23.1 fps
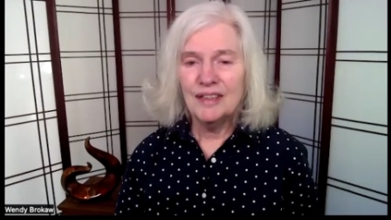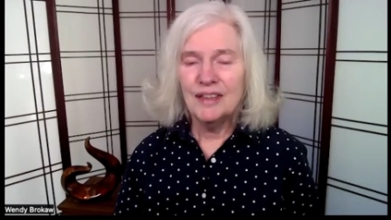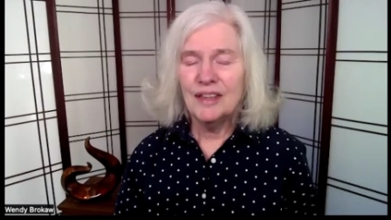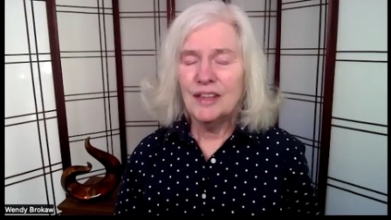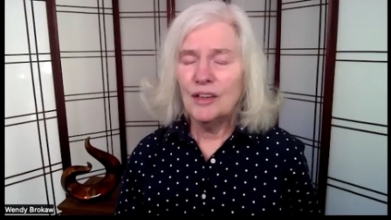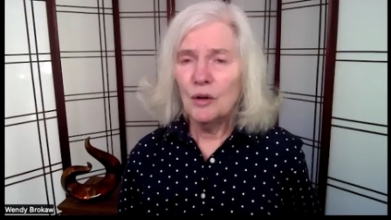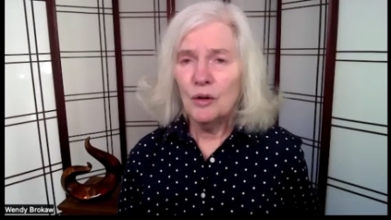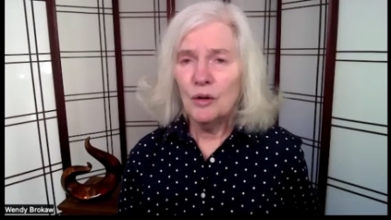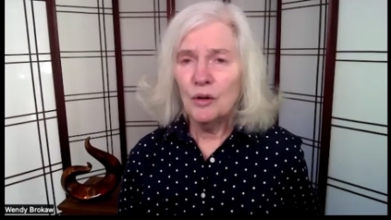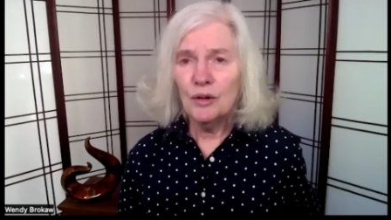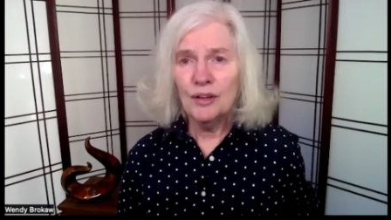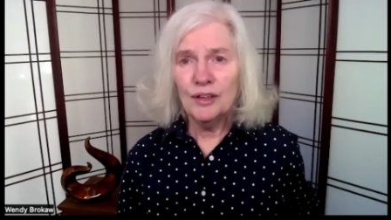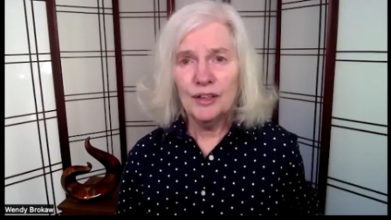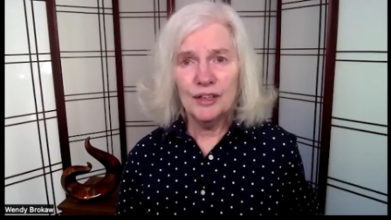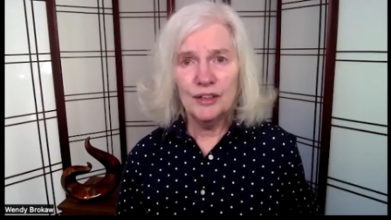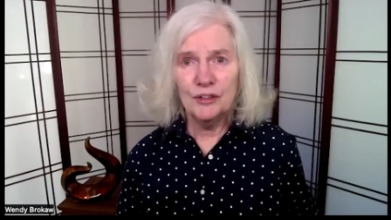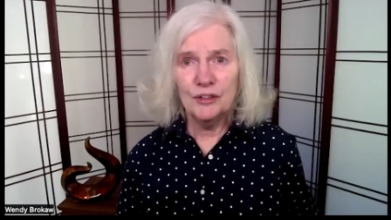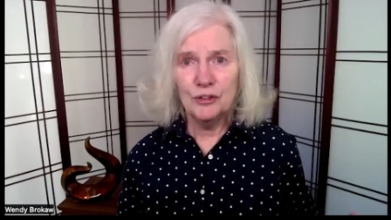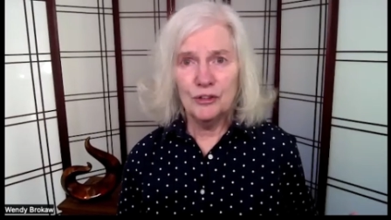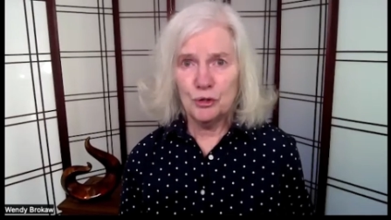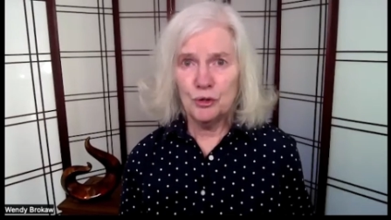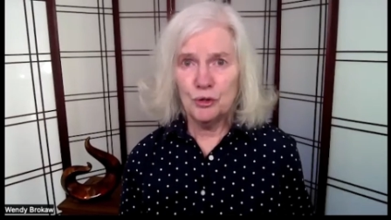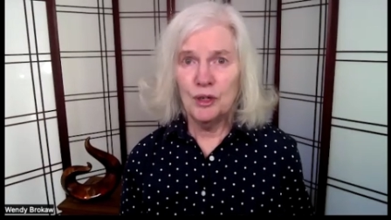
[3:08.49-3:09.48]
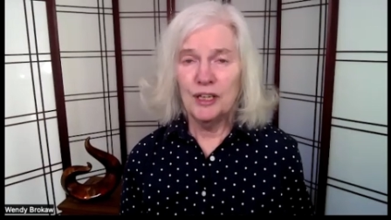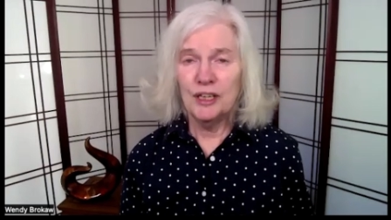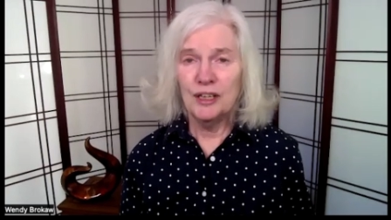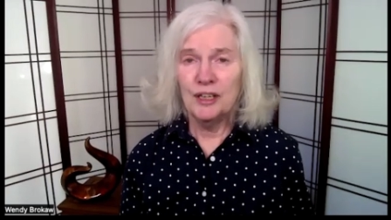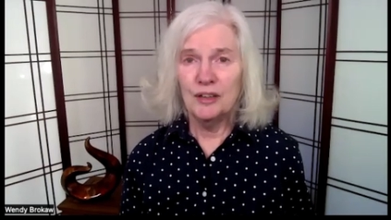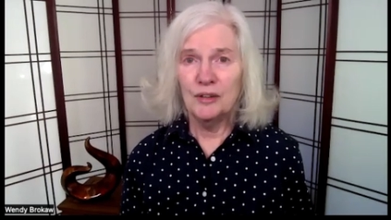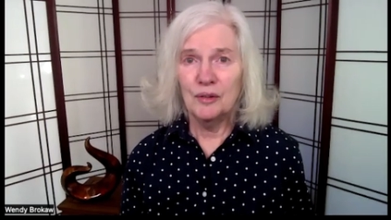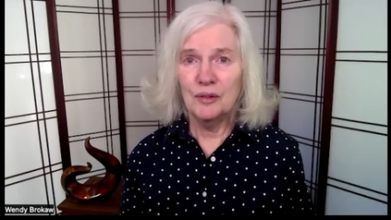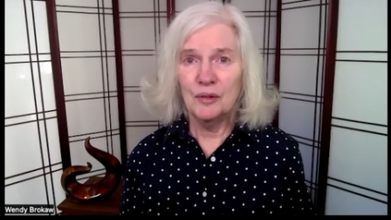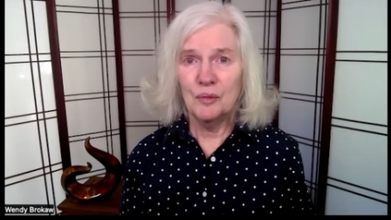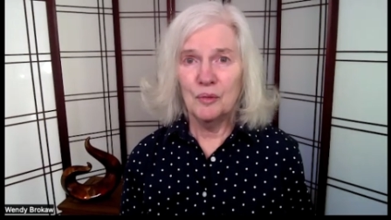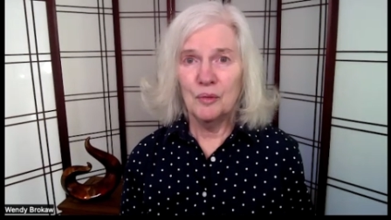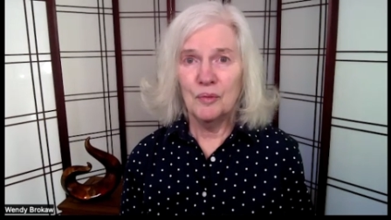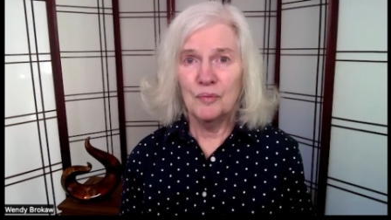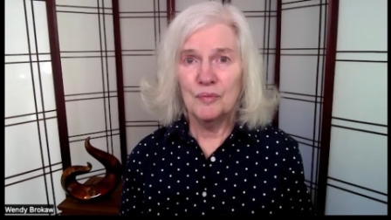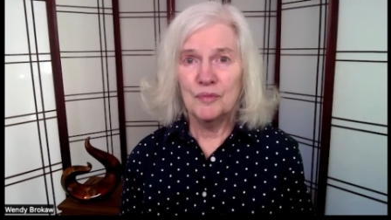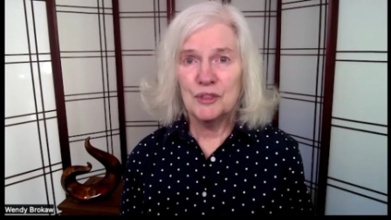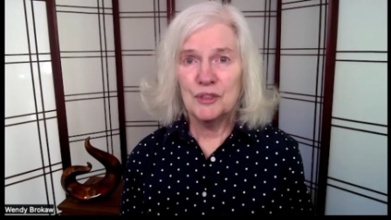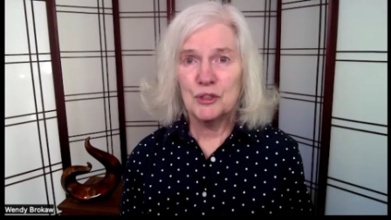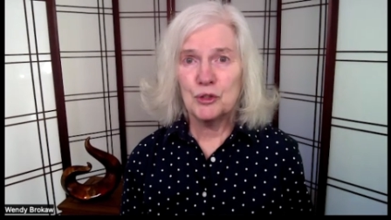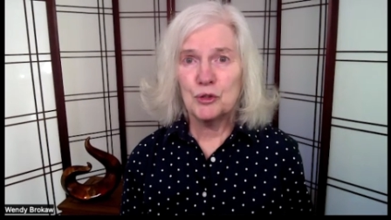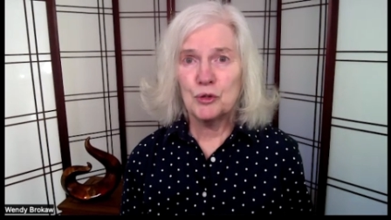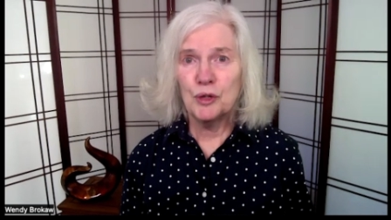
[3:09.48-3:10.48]
The Oregon Trail
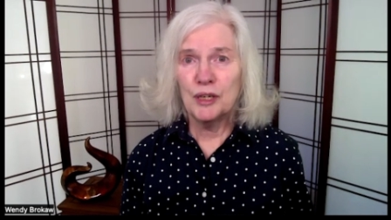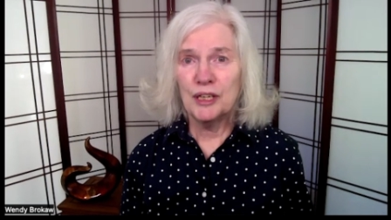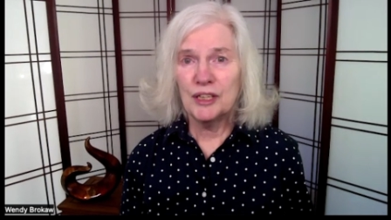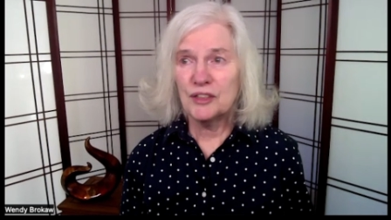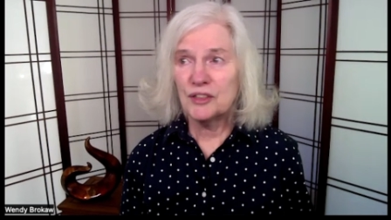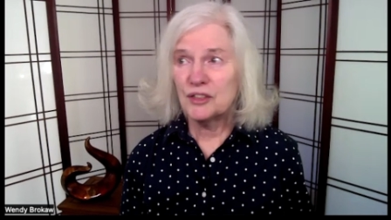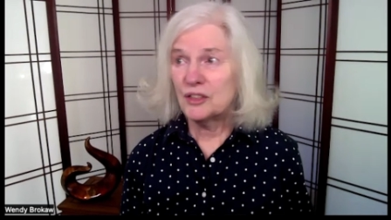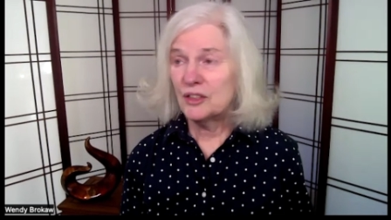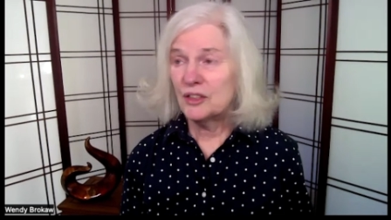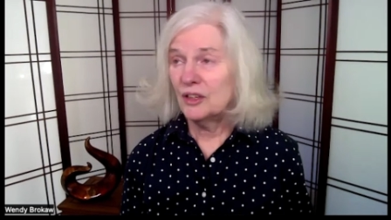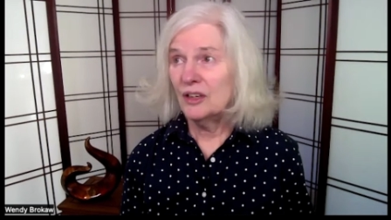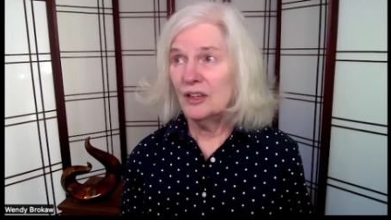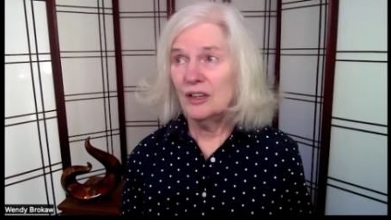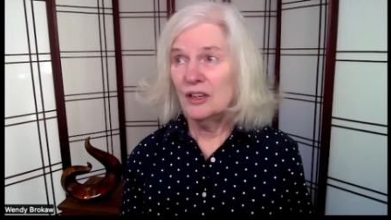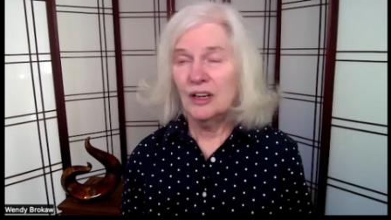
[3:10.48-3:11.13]
stretched